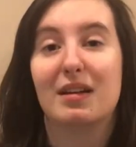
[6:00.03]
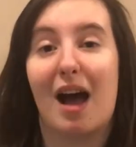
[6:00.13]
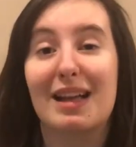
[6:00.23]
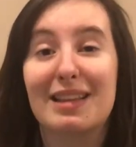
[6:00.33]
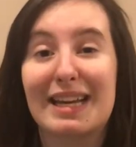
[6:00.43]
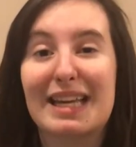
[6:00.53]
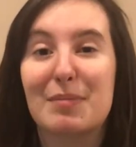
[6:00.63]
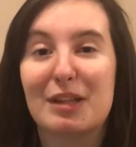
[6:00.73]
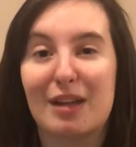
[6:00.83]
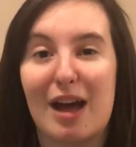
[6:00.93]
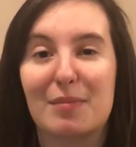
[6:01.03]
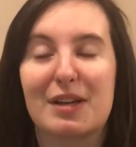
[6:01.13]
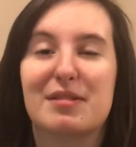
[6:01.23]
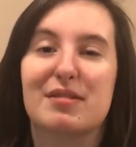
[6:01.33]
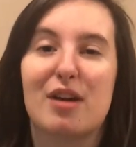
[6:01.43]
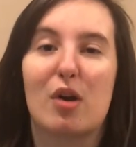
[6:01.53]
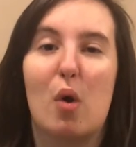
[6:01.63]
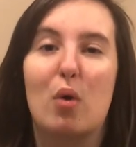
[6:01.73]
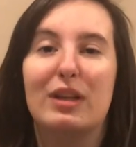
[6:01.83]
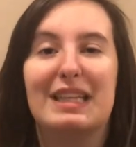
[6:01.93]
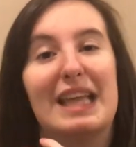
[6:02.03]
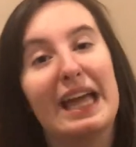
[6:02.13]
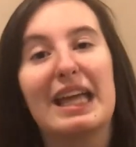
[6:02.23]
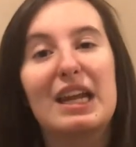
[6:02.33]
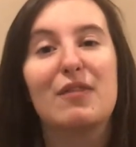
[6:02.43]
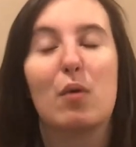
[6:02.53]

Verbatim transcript: I like him a lot because he's not a wholly negative or